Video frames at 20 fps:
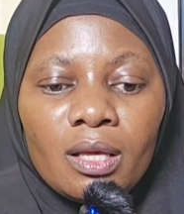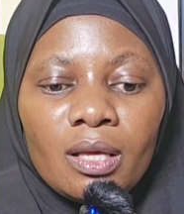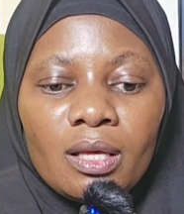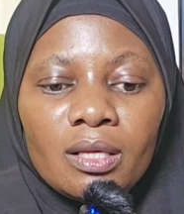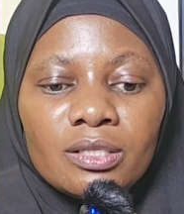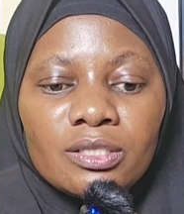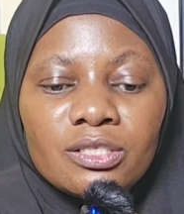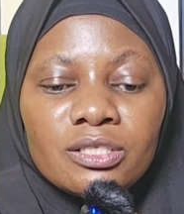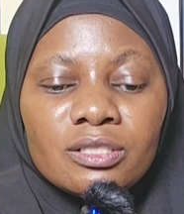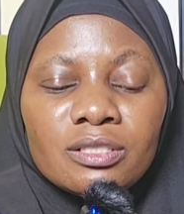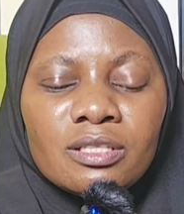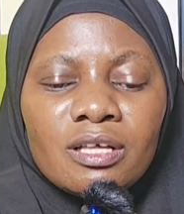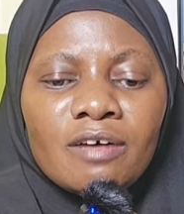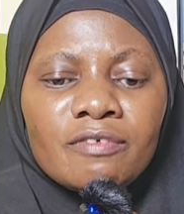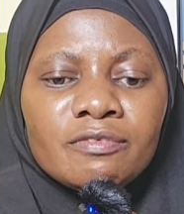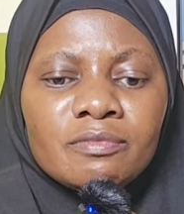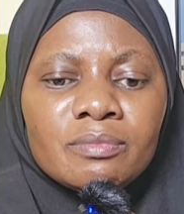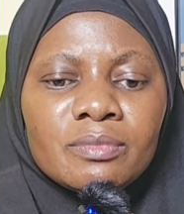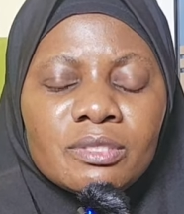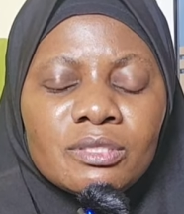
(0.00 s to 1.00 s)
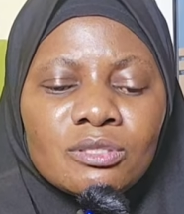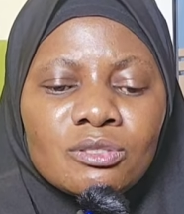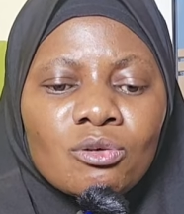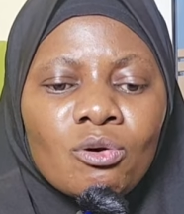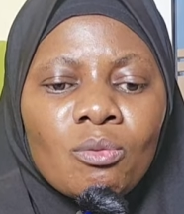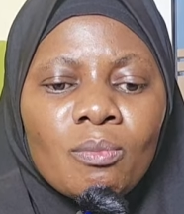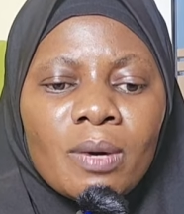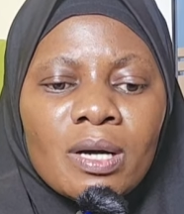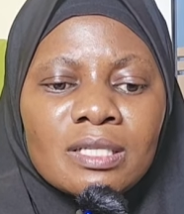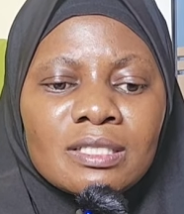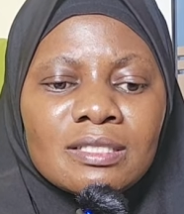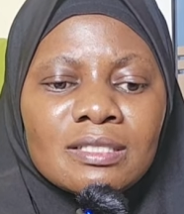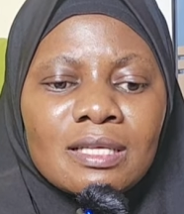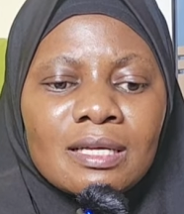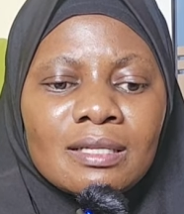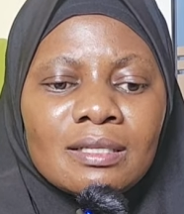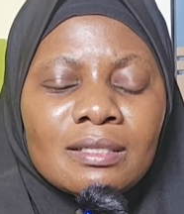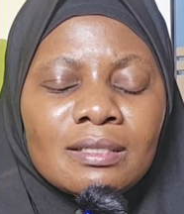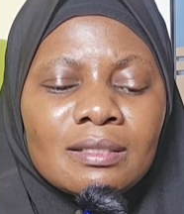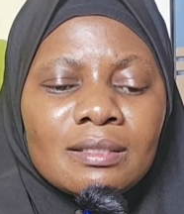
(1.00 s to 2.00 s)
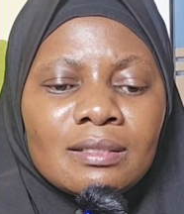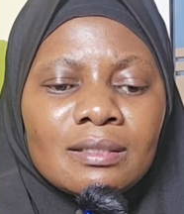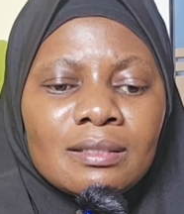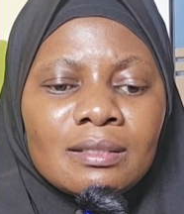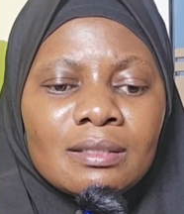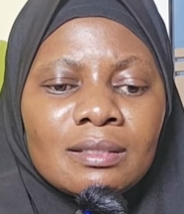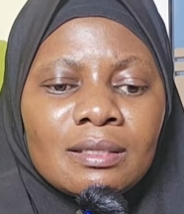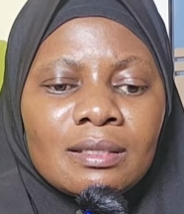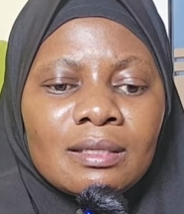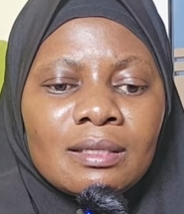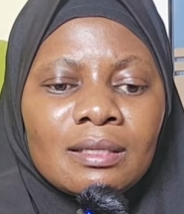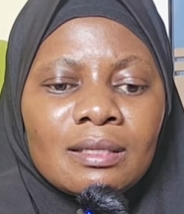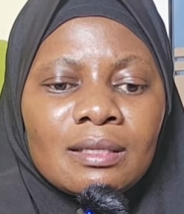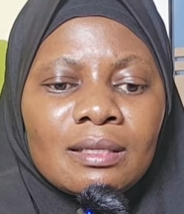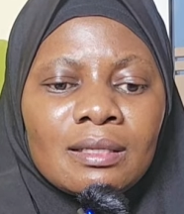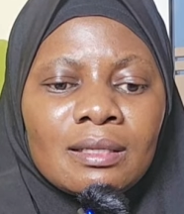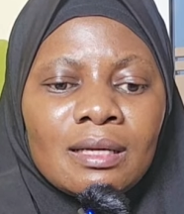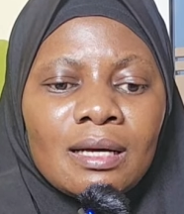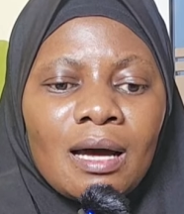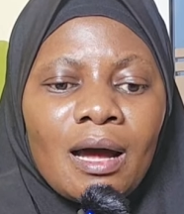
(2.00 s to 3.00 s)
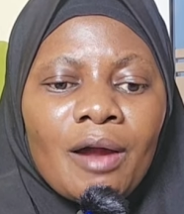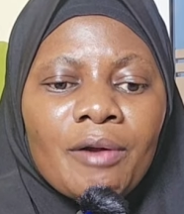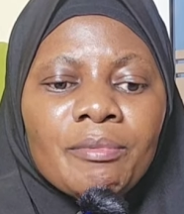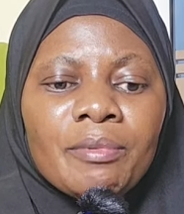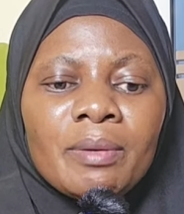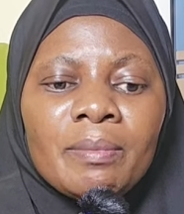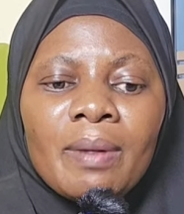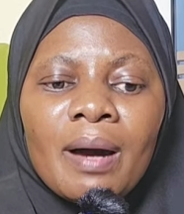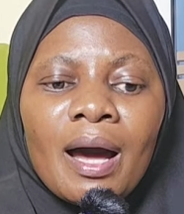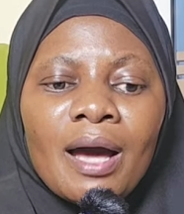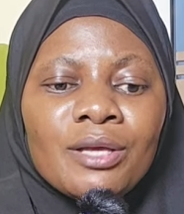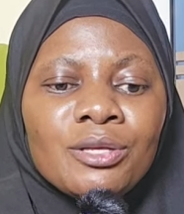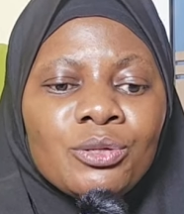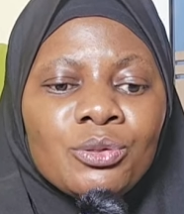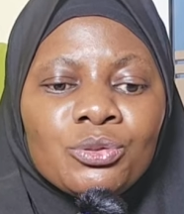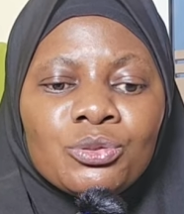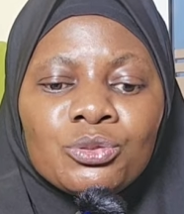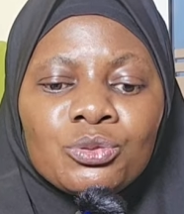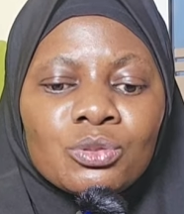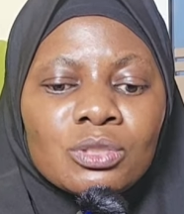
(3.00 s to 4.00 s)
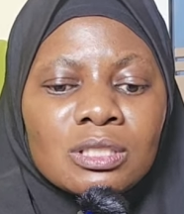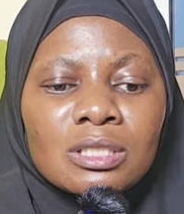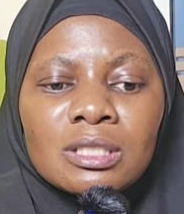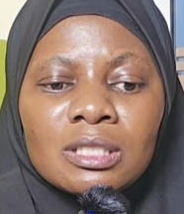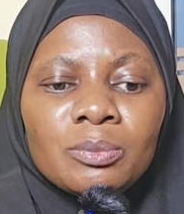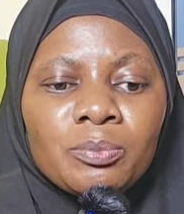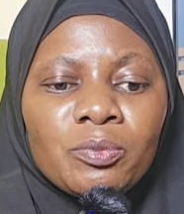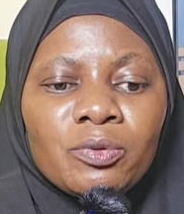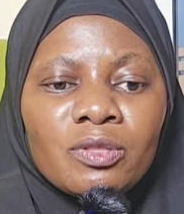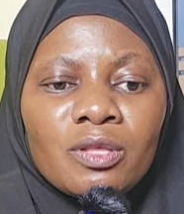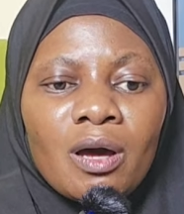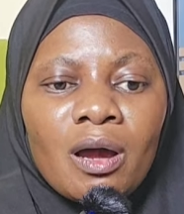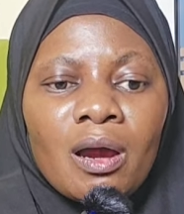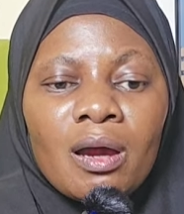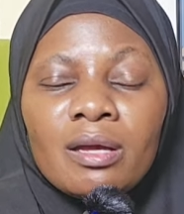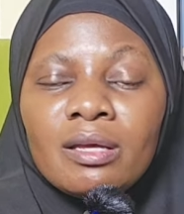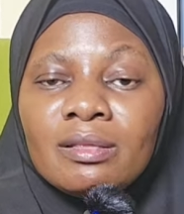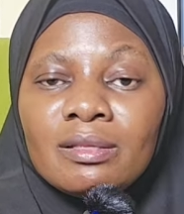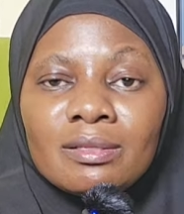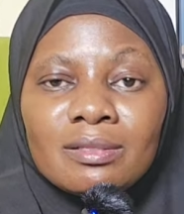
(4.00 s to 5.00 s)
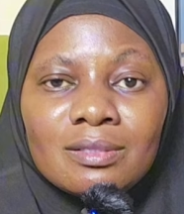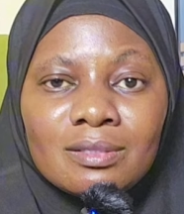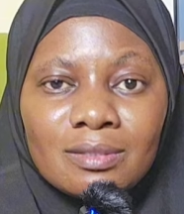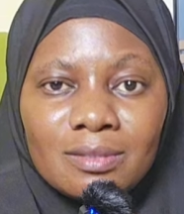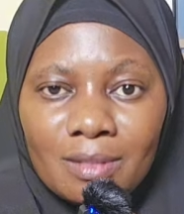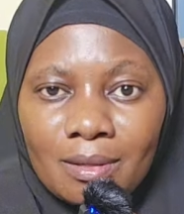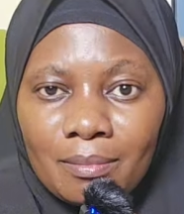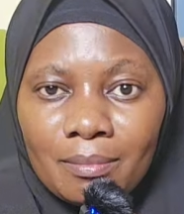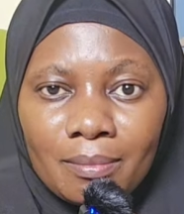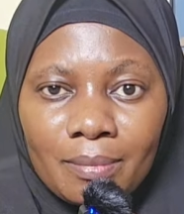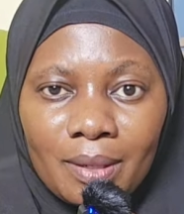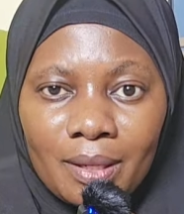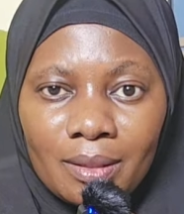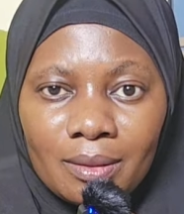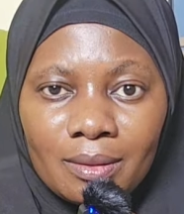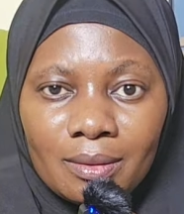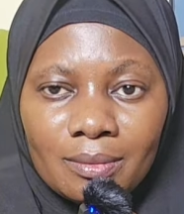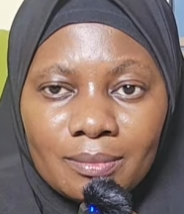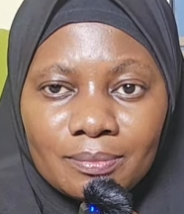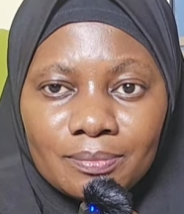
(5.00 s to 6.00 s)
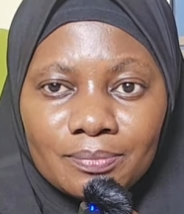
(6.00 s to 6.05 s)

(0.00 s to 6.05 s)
She loved me so much that I remember I used to sleep with her in the same bed.